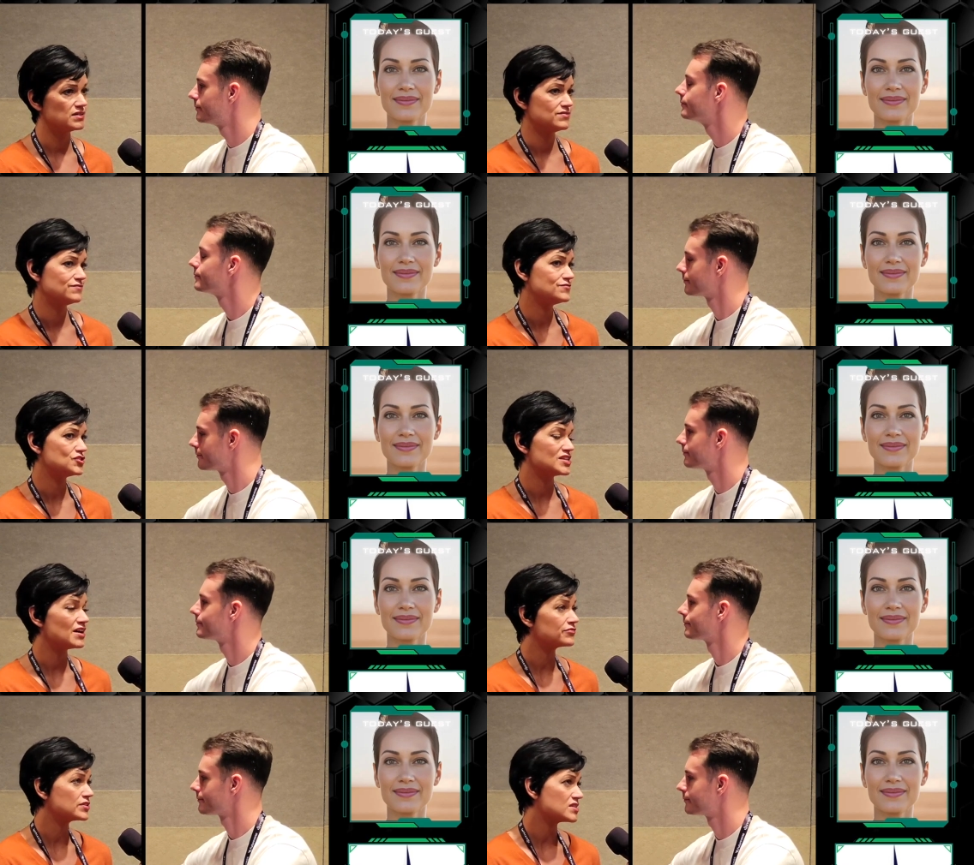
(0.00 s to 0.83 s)
Speaker 1: of just
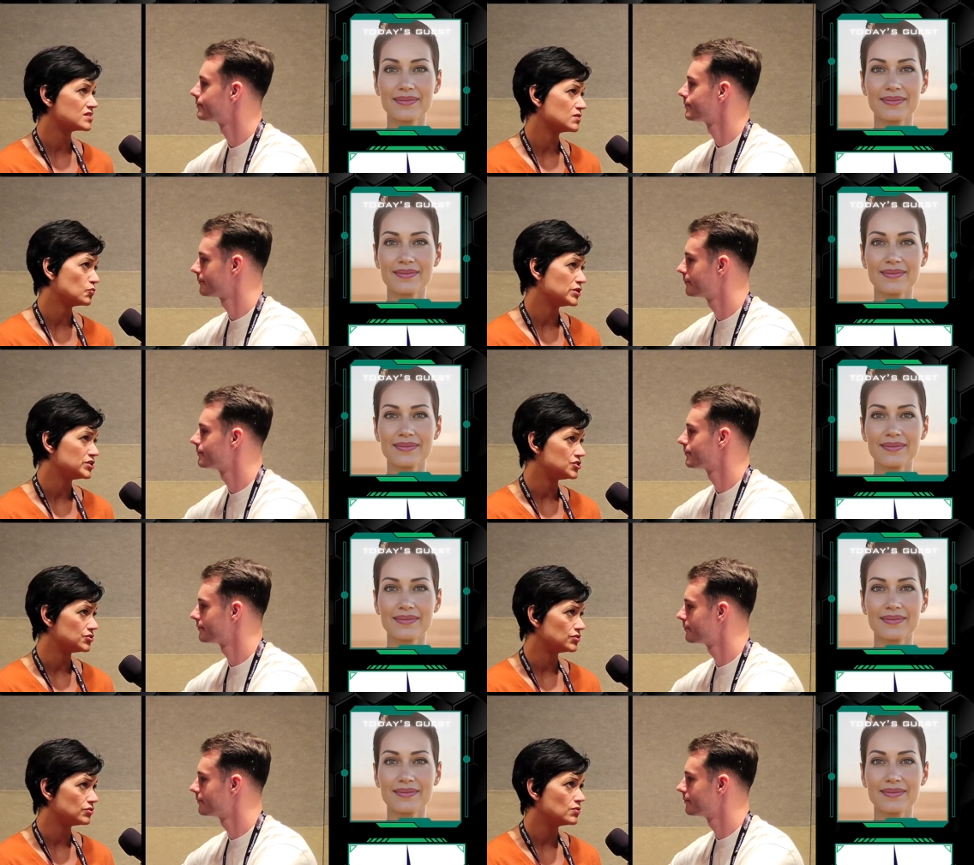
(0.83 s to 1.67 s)
everything that we
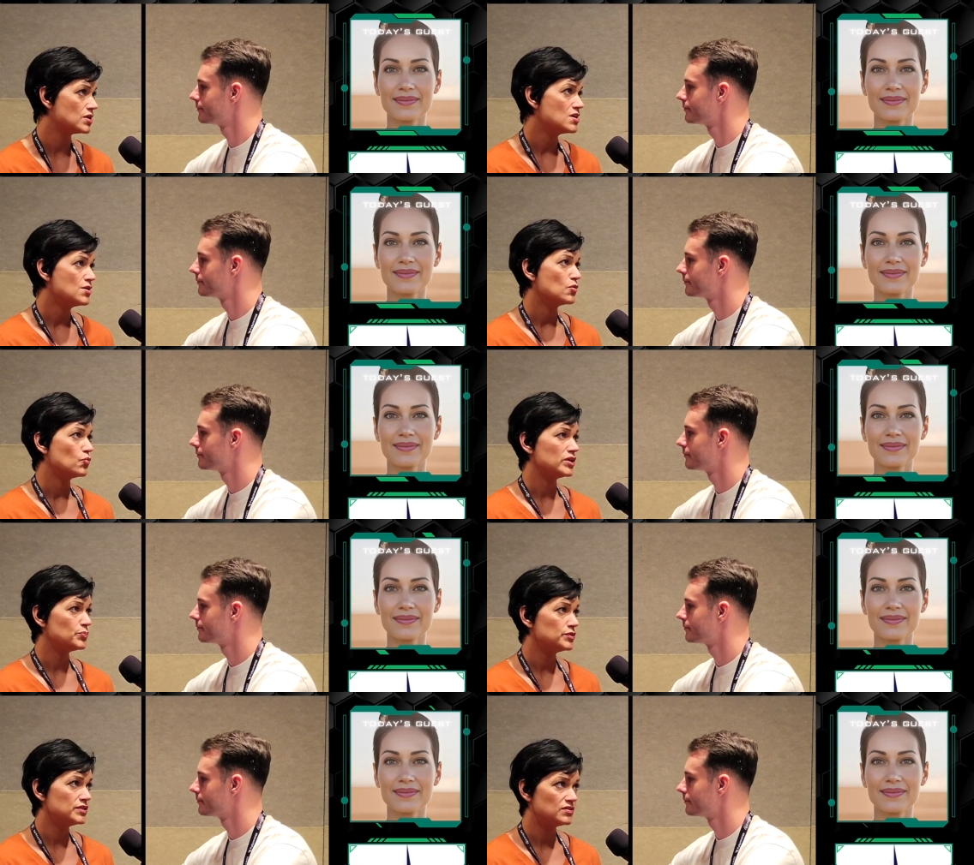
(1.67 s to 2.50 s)
do, we
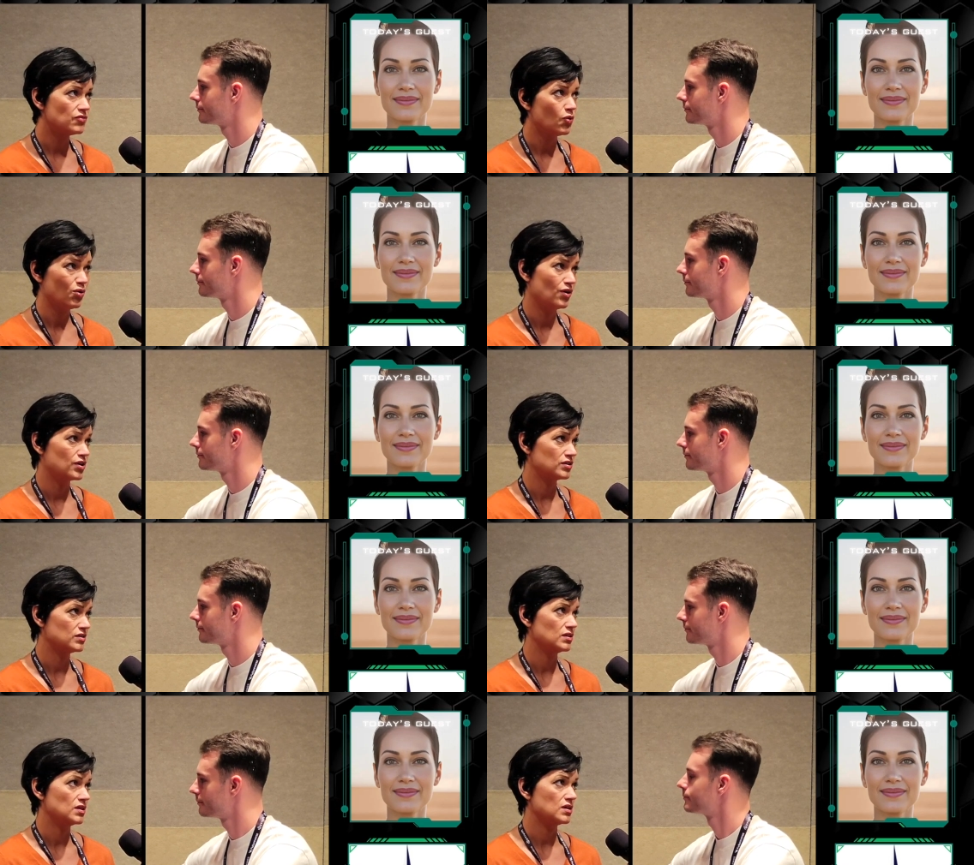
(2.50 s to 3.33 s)
believe
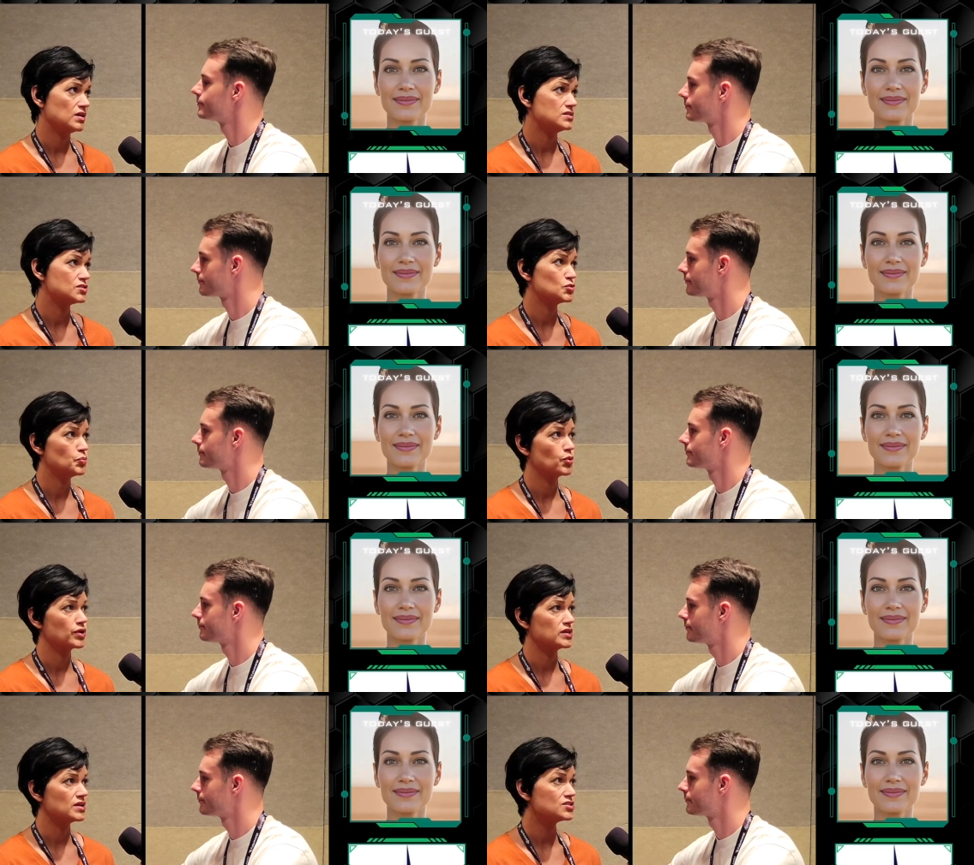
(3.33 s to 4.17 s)
wholeheartedly in
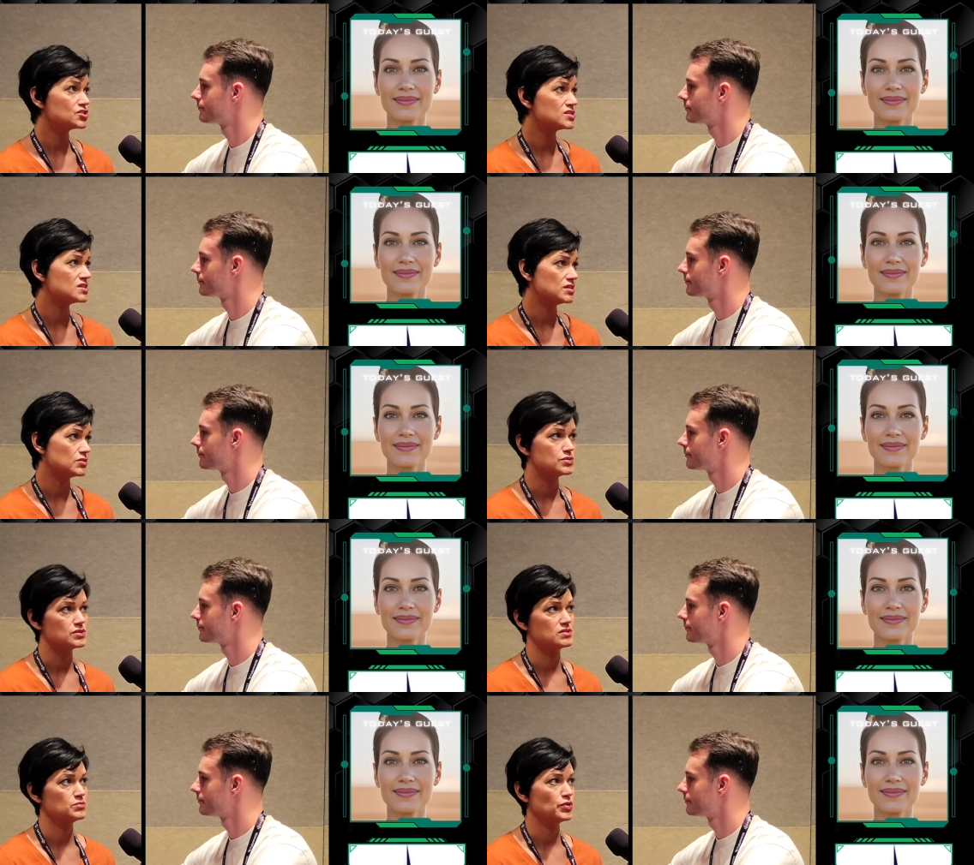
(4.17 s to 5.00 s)
supporting not just the
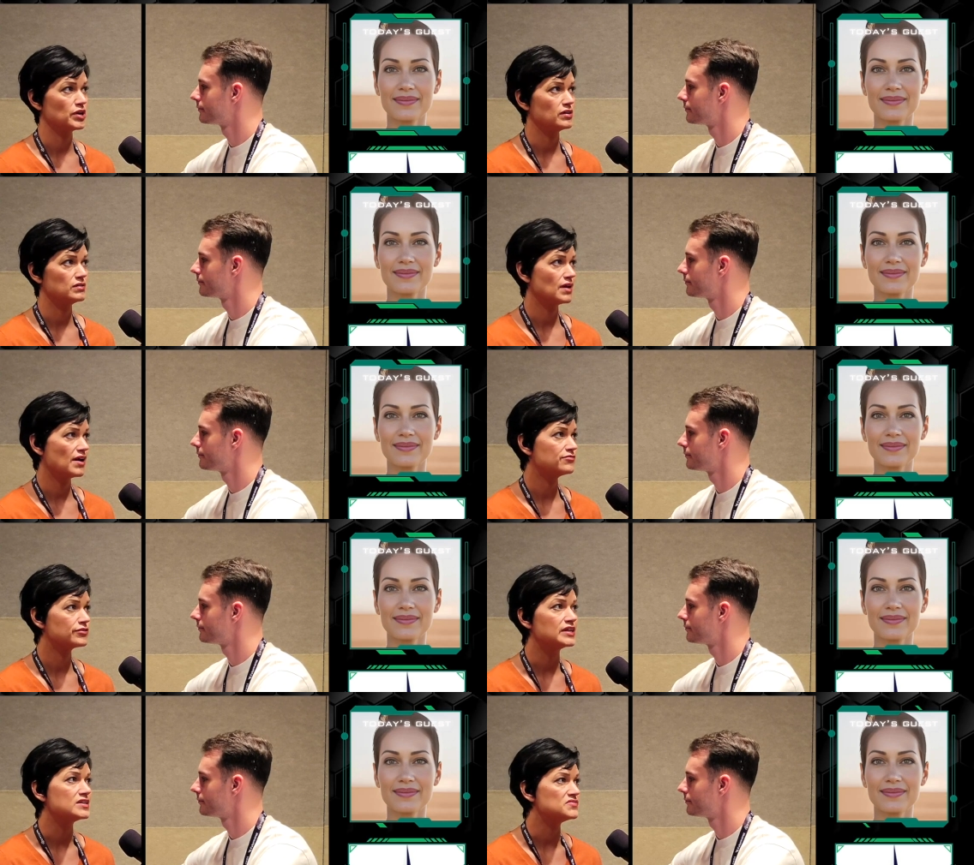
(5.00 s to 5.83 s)
ecosystem, but
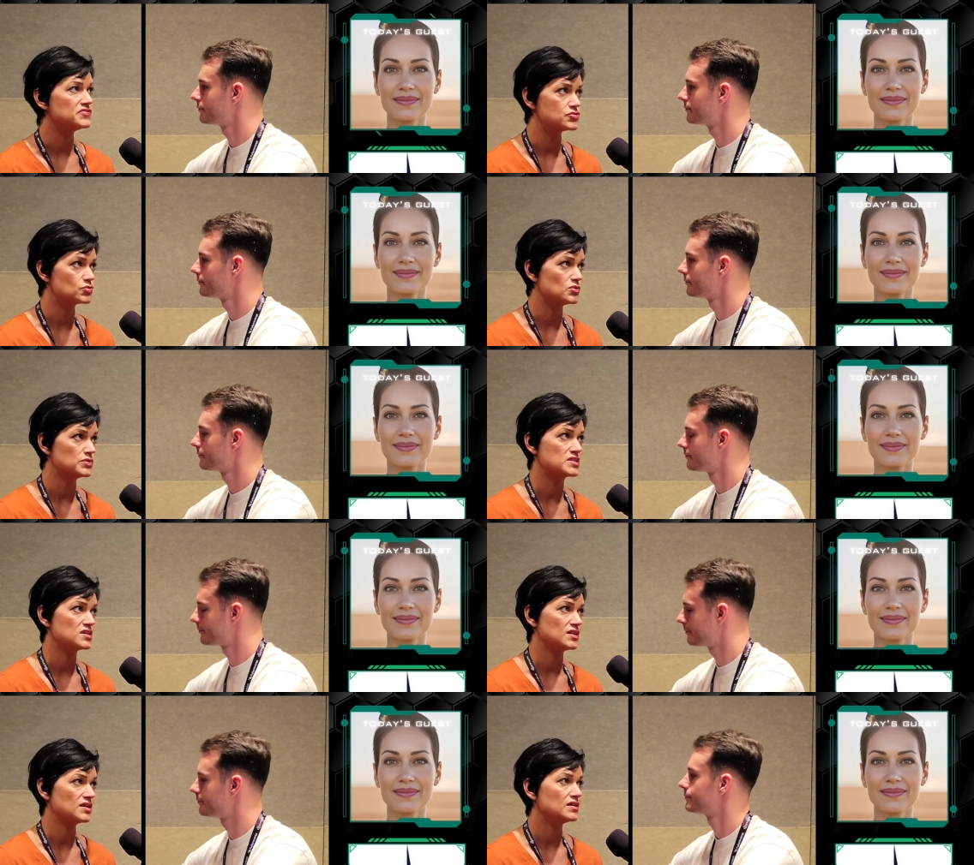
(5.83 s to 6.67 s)
every individual
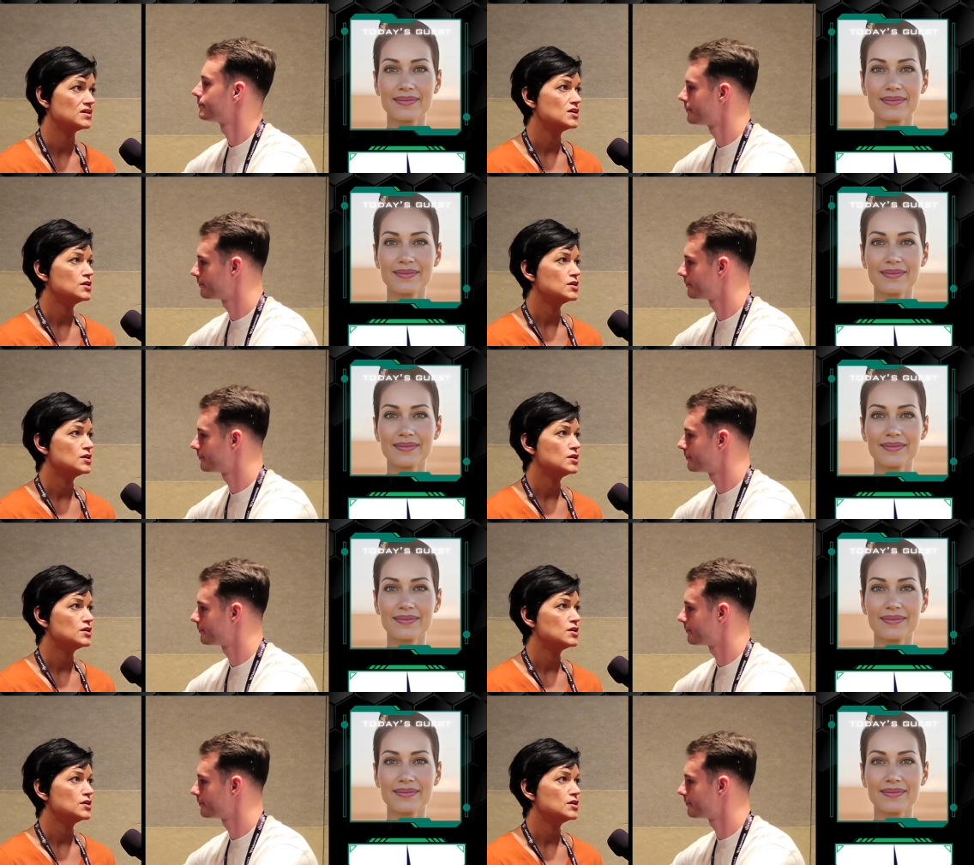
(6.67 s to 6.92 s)
within it.